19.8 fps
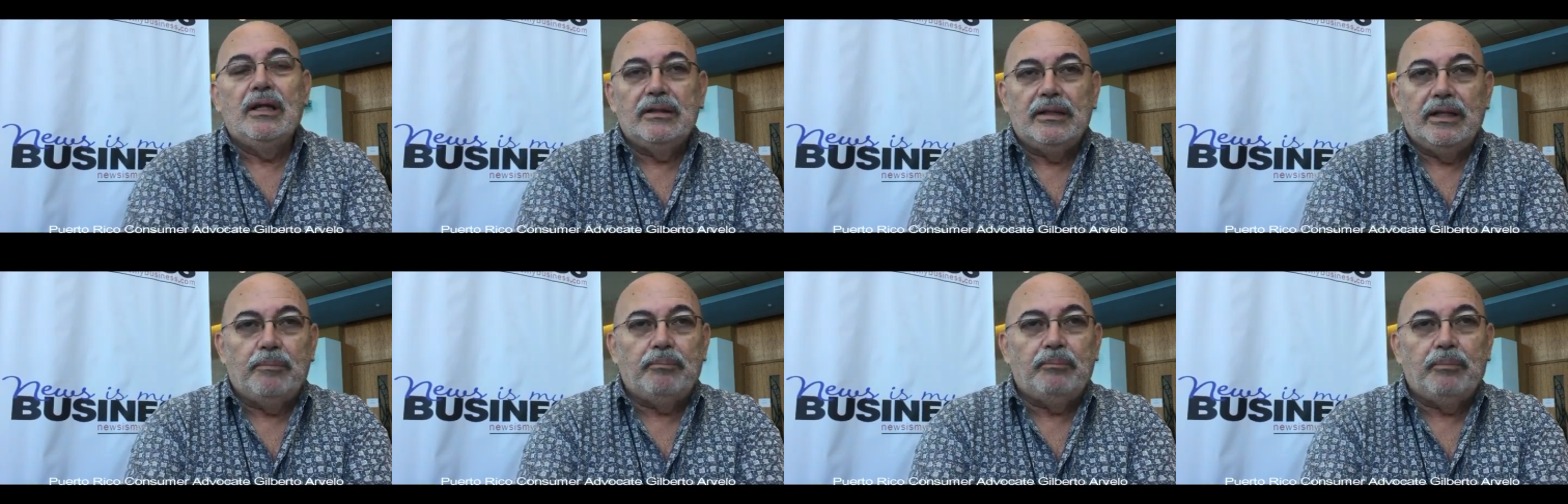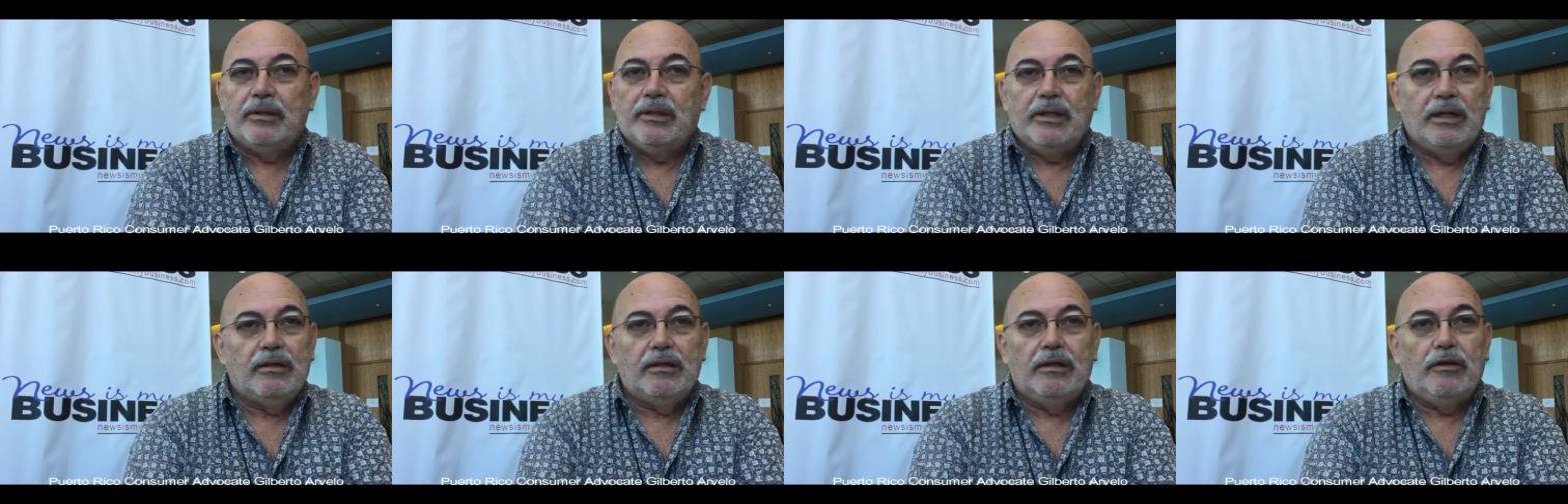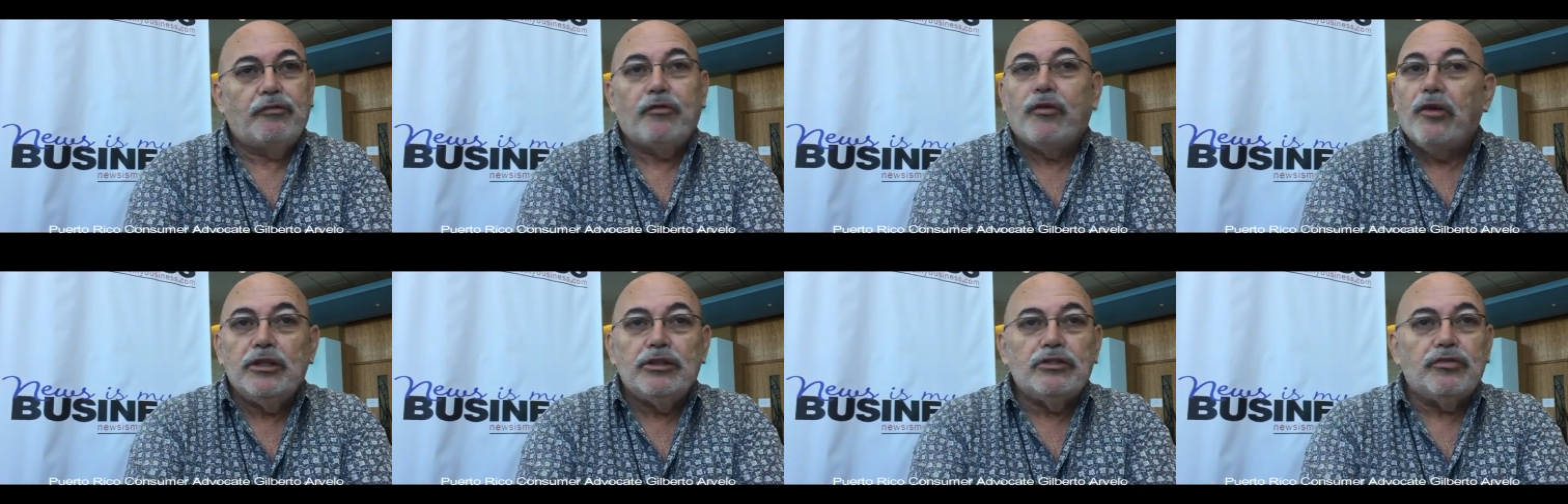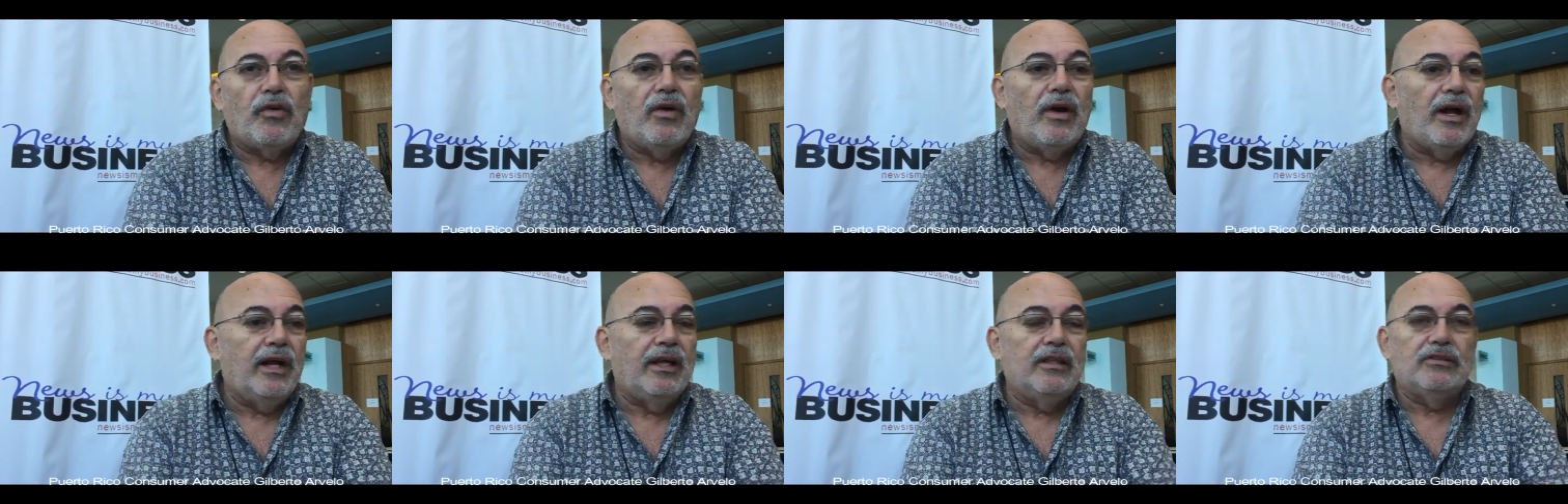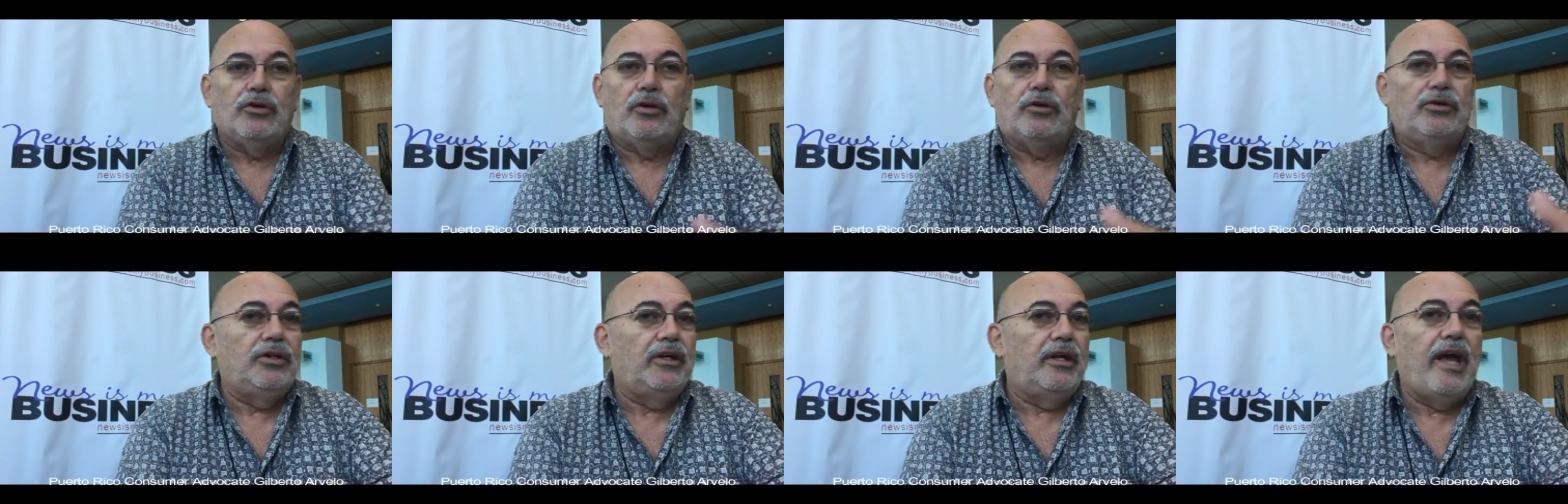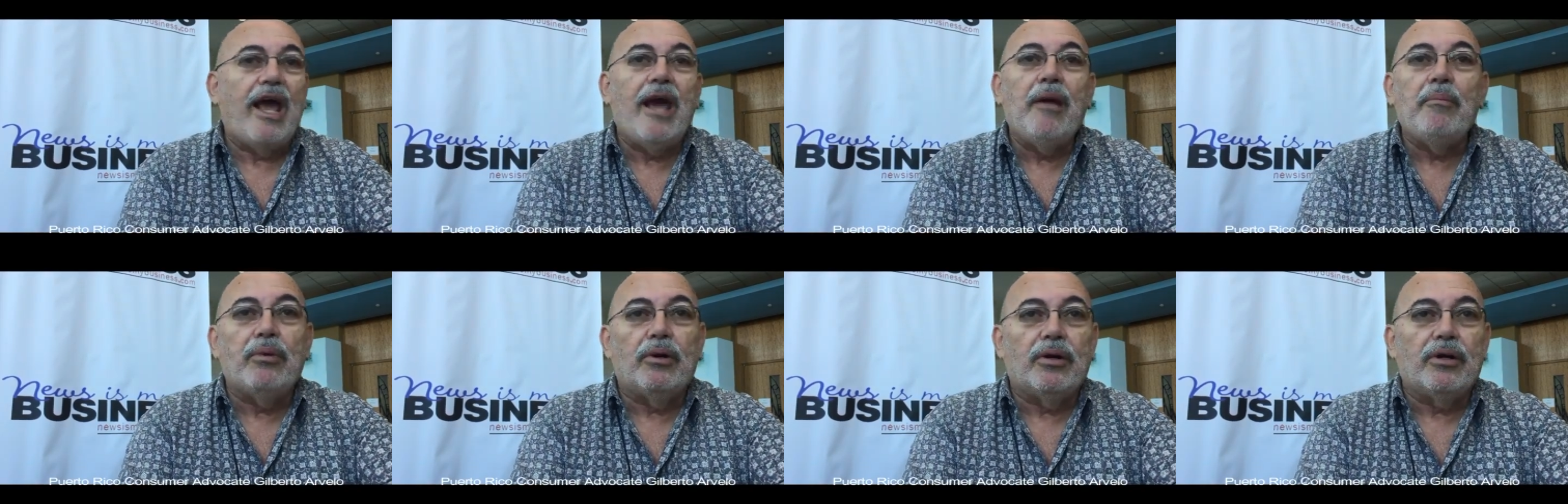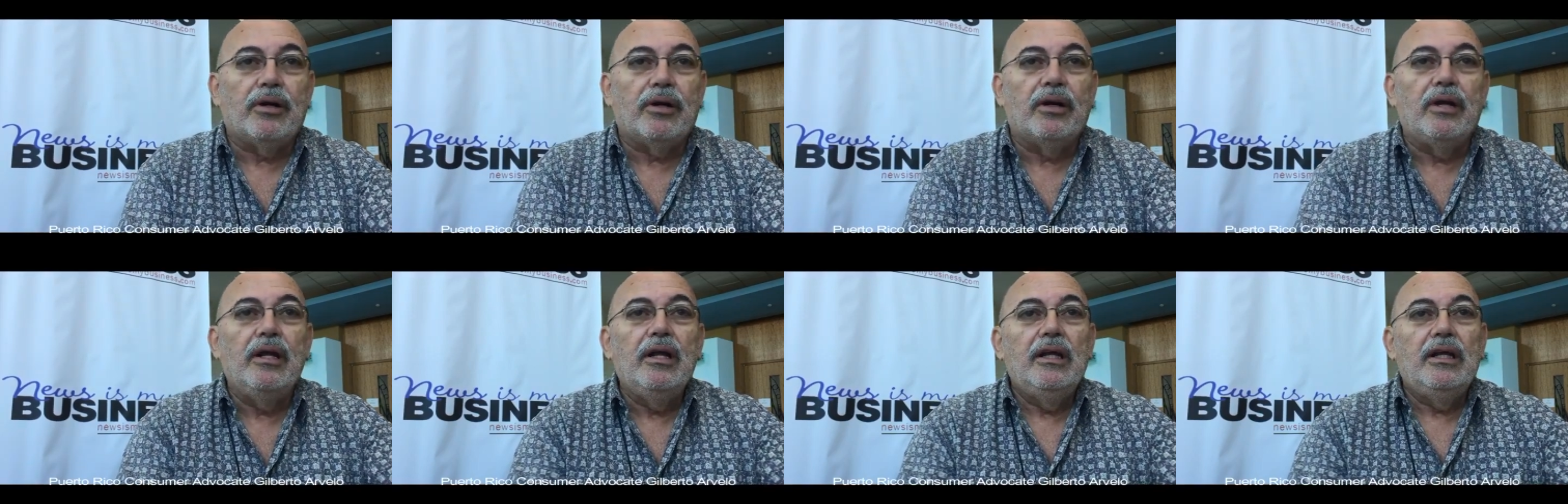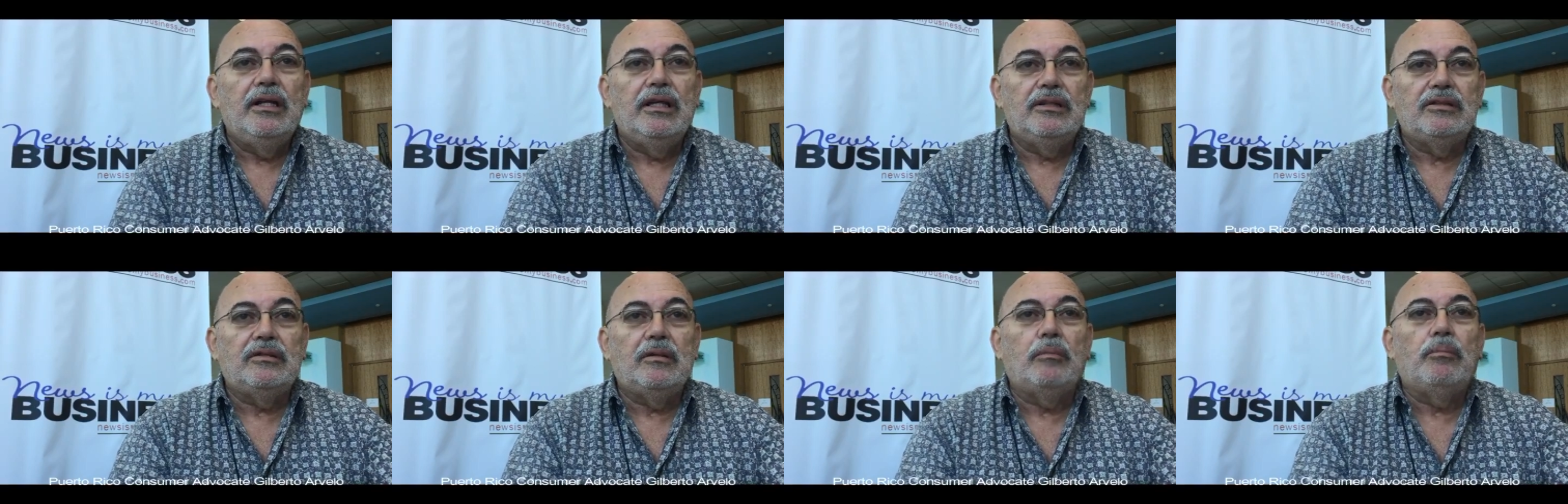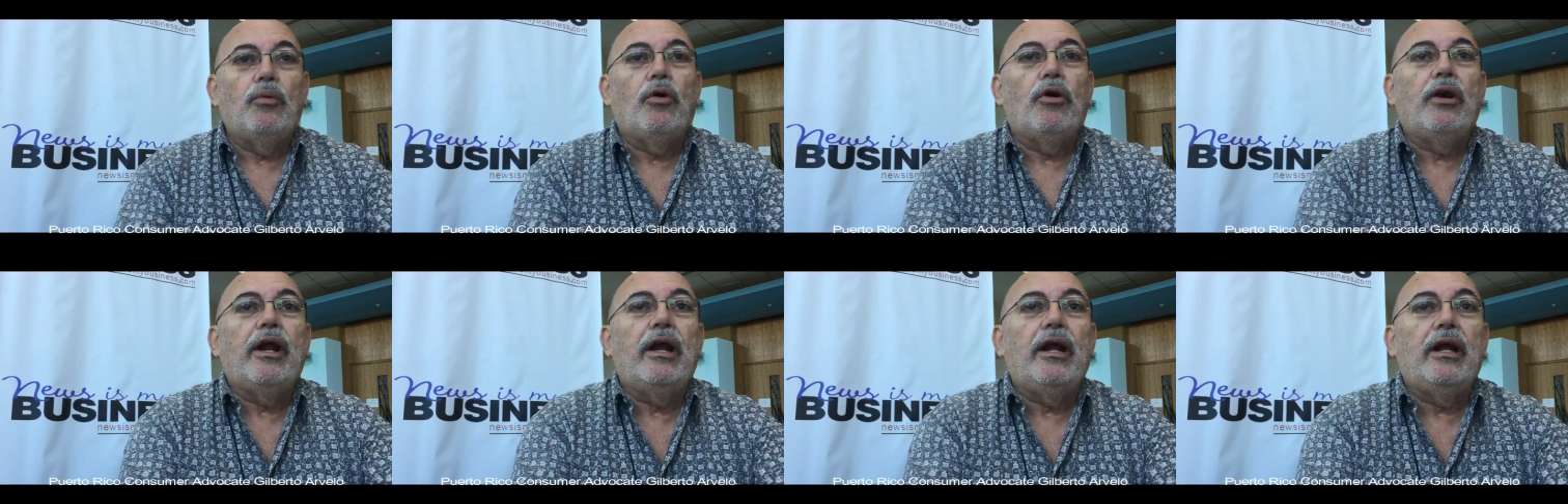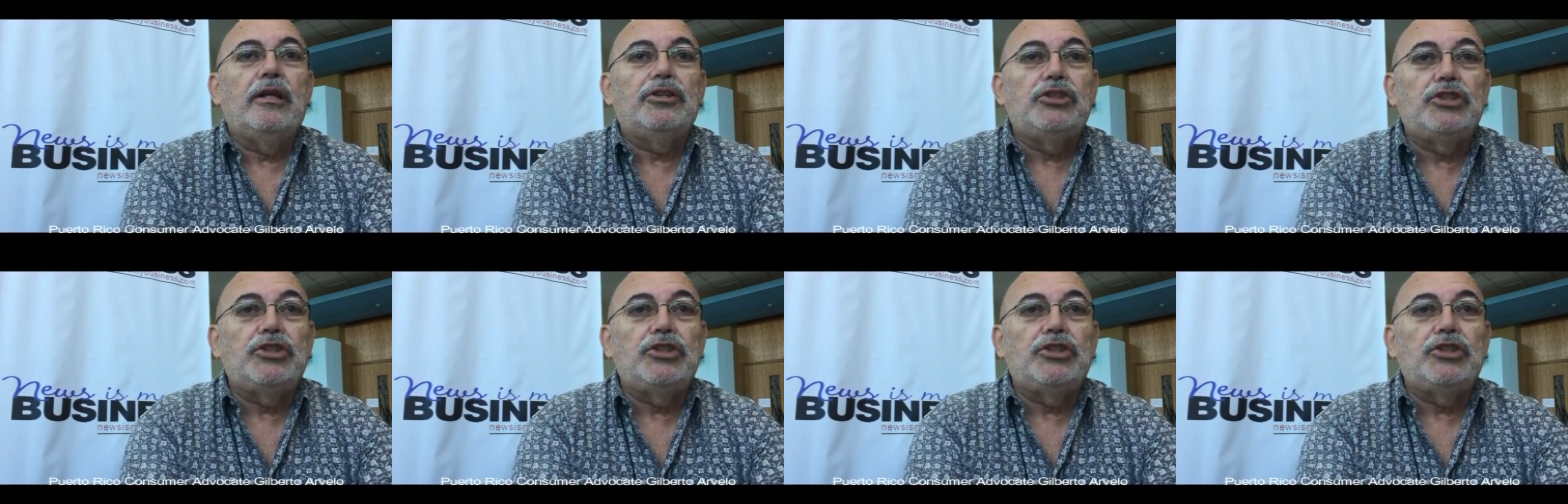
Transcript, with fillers: the, the, the French fries or the hamburger is more uh,